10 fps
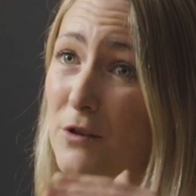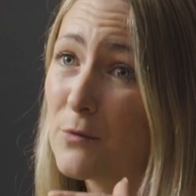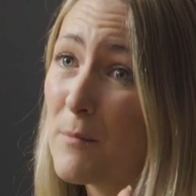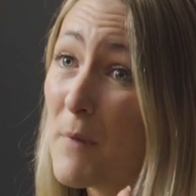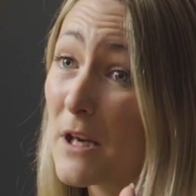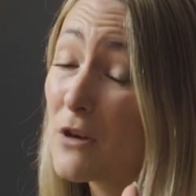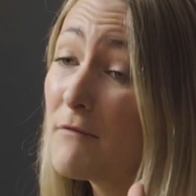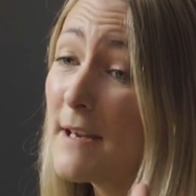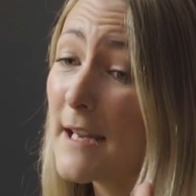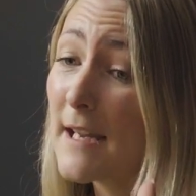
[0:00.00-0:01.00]
to in my
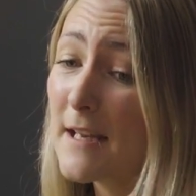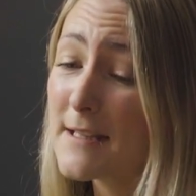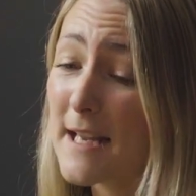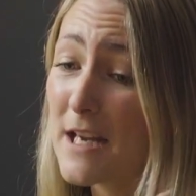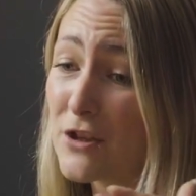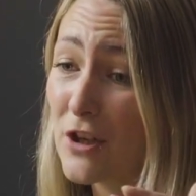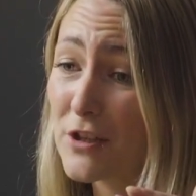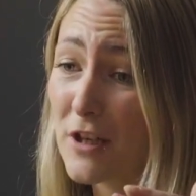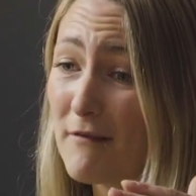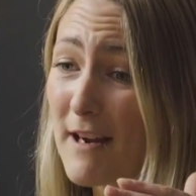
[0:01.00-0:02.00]
career as a HR
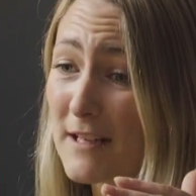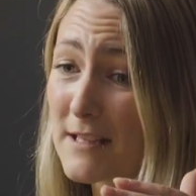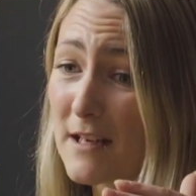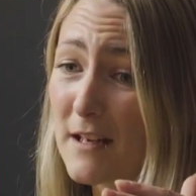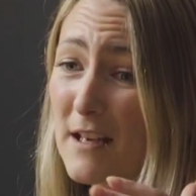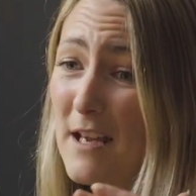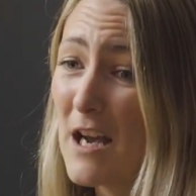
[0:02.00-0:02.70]
director,